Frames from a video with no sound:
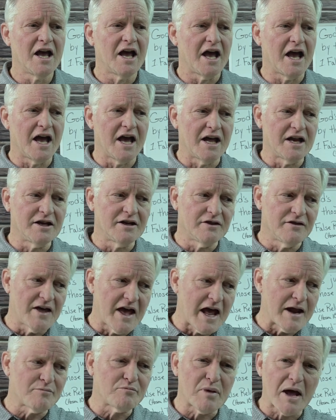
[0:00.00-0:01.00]
and
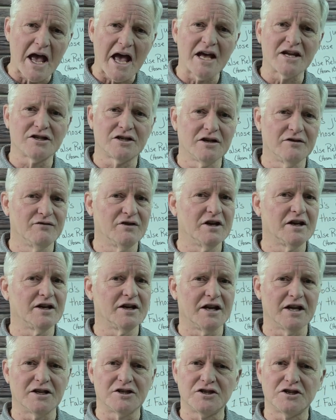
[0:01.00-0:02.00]
that past event
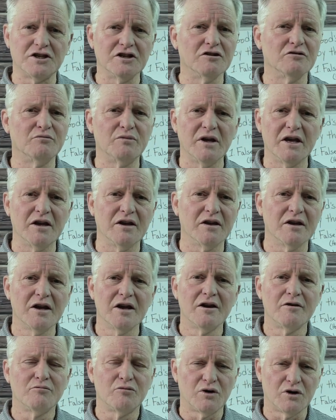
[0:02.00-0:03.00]
is still being
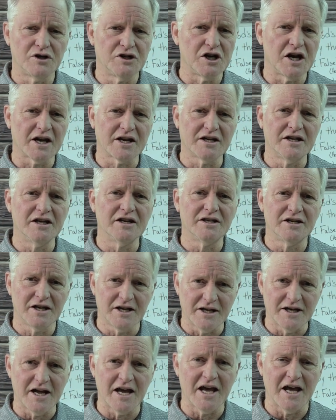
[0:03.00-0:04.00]
projected
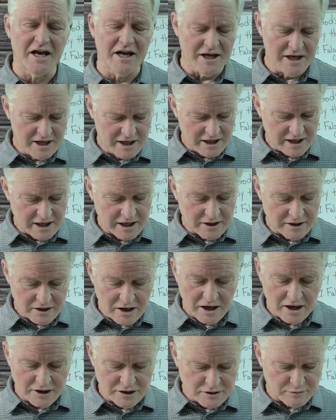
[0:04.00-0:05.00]
today in God's